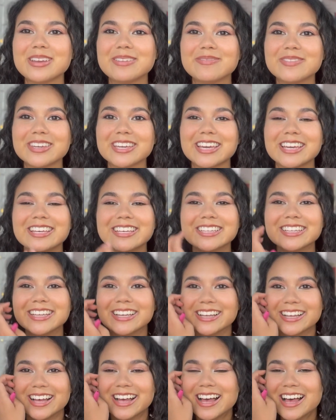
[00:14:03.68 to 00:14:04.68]
me
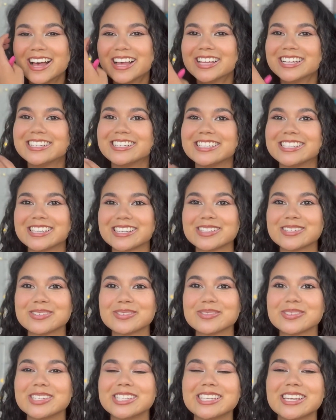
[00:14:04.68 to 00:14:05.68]
just think
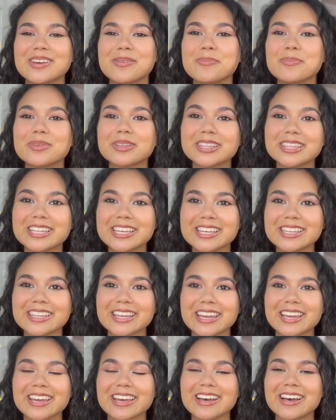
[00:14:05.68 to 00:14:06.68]
this was a complete
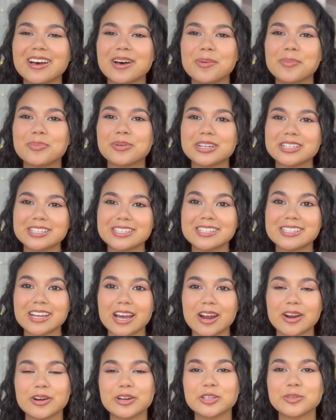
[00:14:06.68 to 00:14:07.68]
Princess
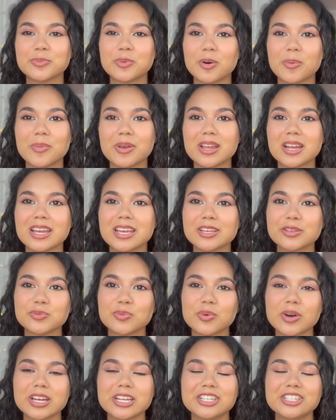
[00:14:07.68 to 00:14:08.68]
Diaries moment is
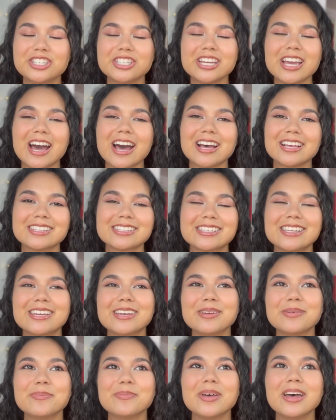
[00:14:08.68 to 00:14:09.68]
when she asks
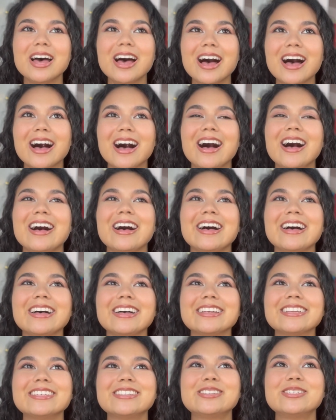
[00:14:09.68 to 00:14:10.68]
him
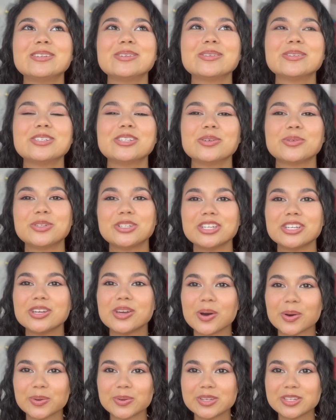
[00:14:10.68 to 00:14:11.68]
so she
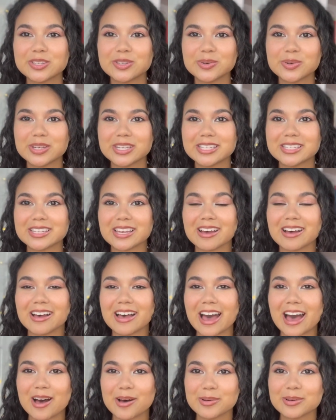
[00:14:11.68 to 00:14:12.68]
goes to his
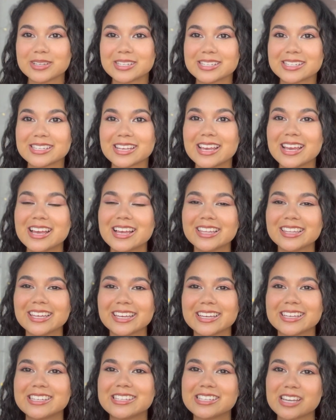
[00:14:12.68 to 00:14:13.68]
house
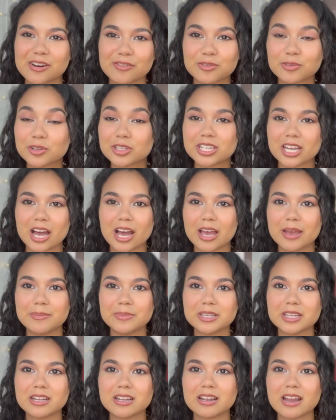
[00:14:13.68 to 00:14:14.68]
several
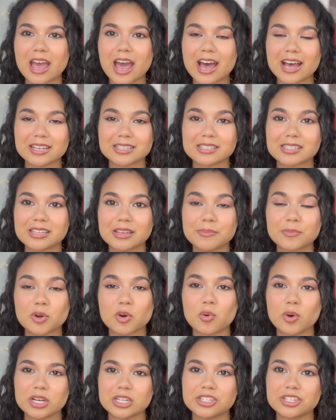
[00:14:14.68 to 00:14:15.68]
times and asks him
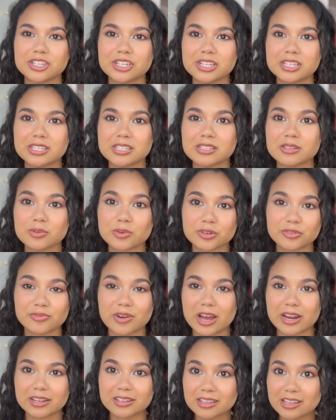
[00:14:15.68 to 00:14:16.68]
questions, Lord
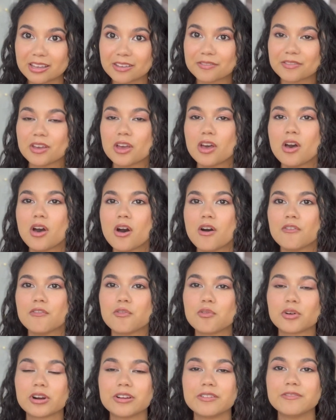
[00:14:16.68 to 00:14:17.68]
Radcliffe,
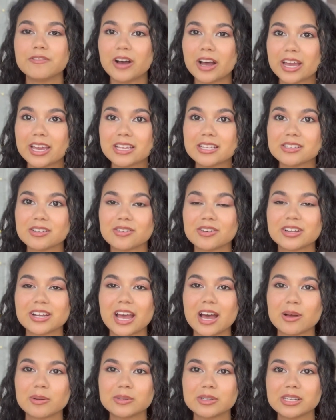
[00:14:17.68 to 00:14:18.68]
for advice on
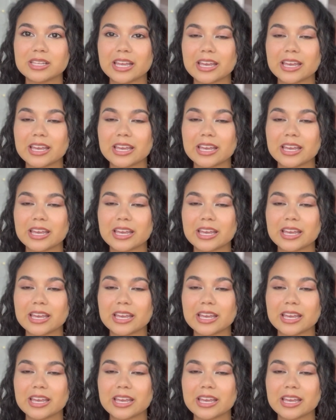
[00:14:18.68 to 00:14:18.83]
how to